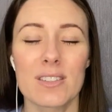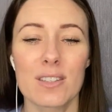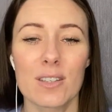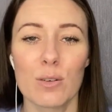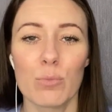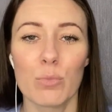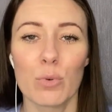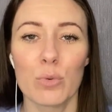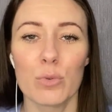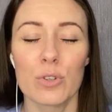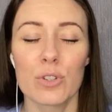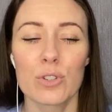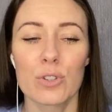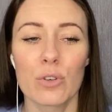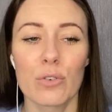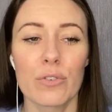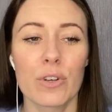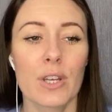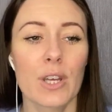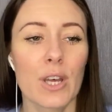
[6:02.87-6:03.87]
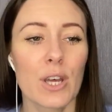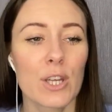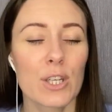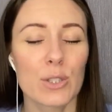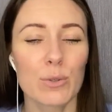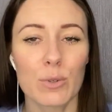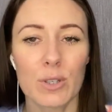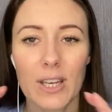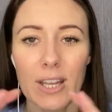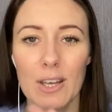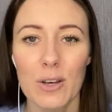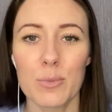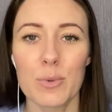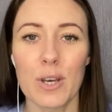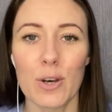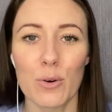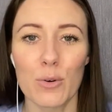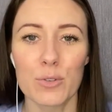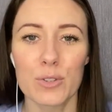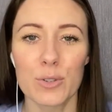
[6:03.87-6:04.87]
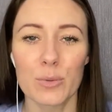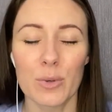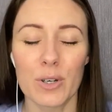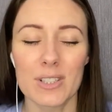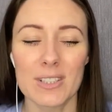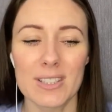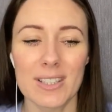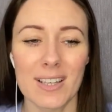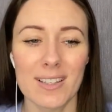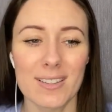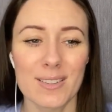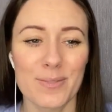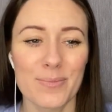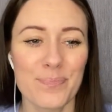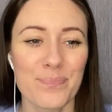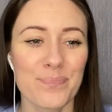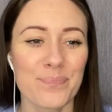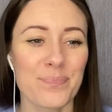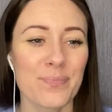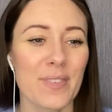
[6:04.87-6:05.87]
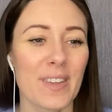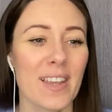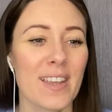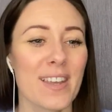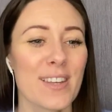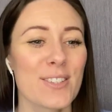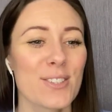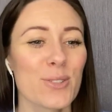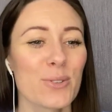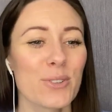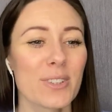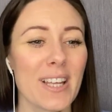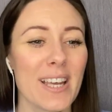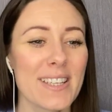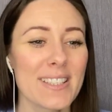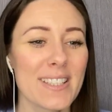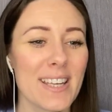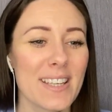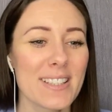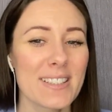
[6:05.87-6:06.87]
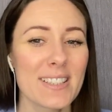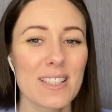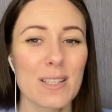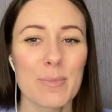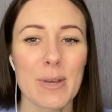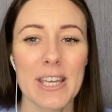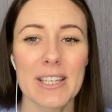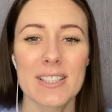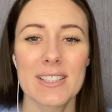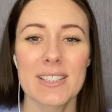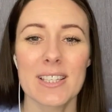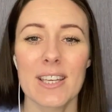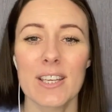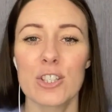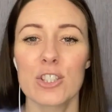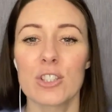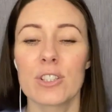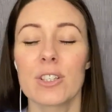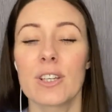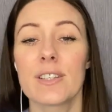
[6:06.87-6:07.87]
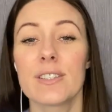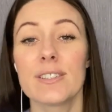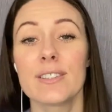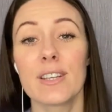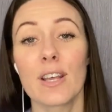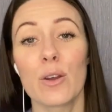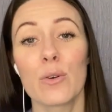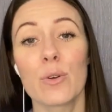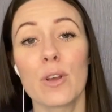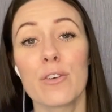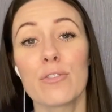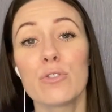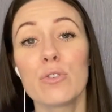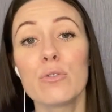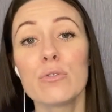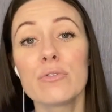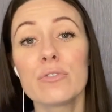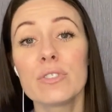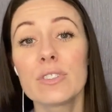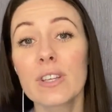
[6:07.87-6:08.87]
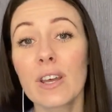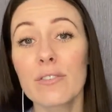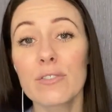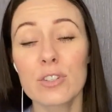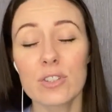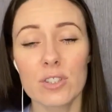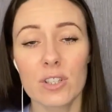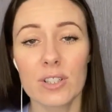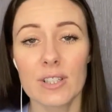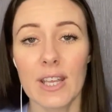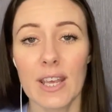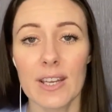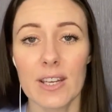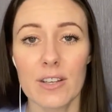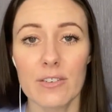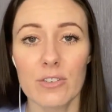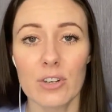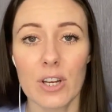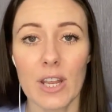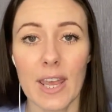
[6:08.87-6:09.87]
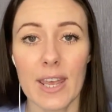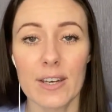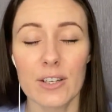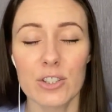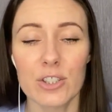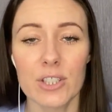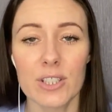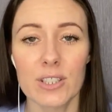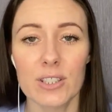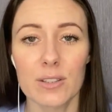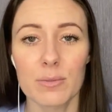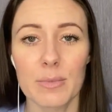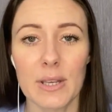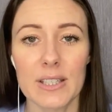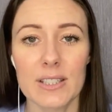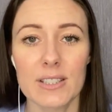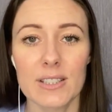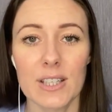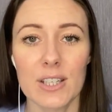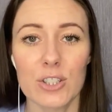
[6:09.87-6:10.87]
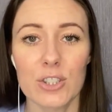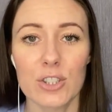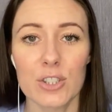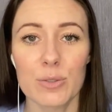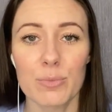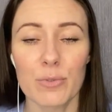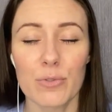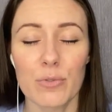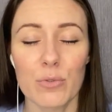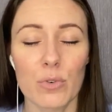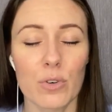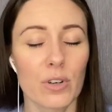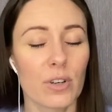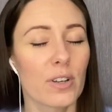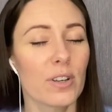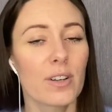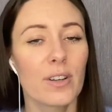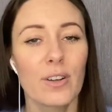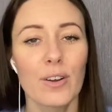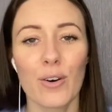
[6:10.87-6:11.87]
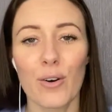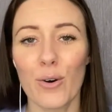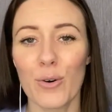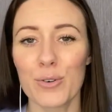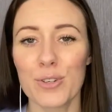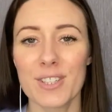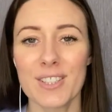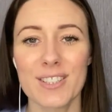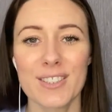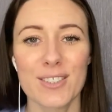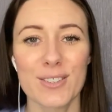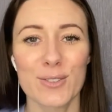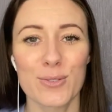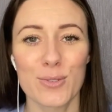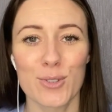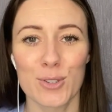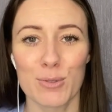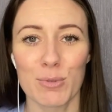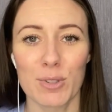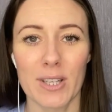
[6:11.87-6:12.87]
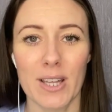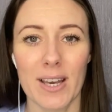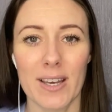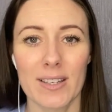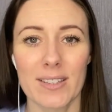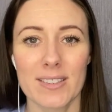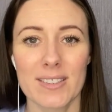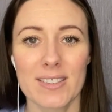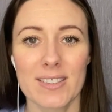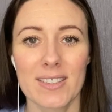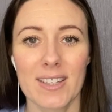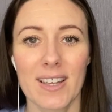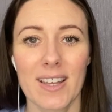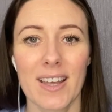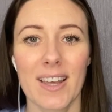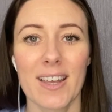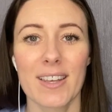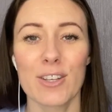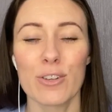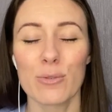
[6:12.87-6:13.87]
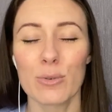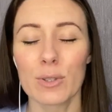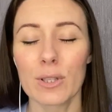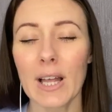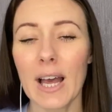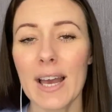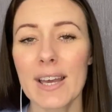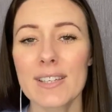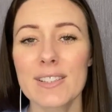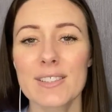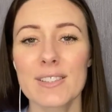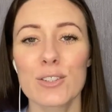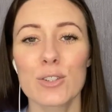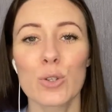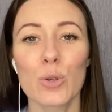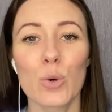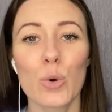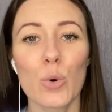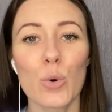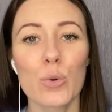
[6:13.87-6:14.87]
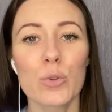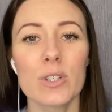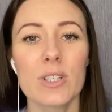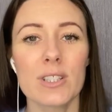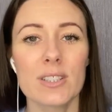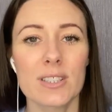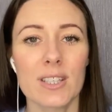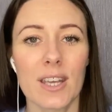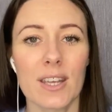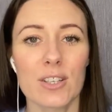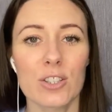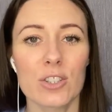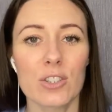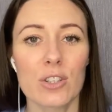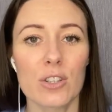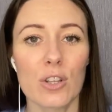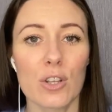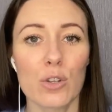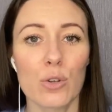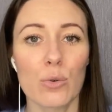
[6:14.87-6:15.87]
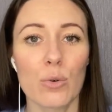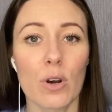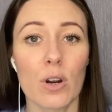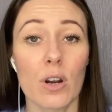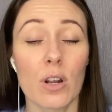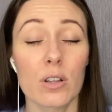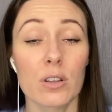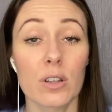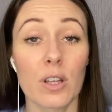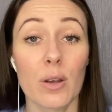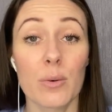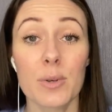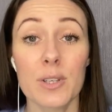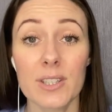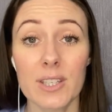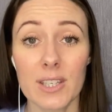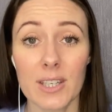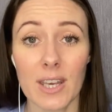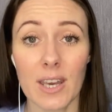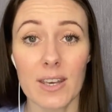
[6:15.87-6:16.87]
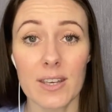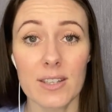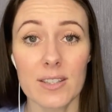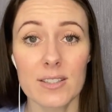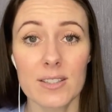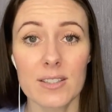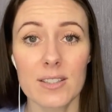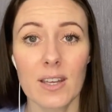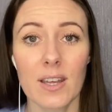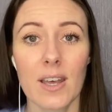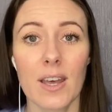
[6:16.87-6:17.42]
and components of it. So we're going to help that all to work together. So let's get into the meditation. Now, if you've never done any of our energy healing meditations before, all you need to do is relax. You relax, you hold the intention that you are allowing the guides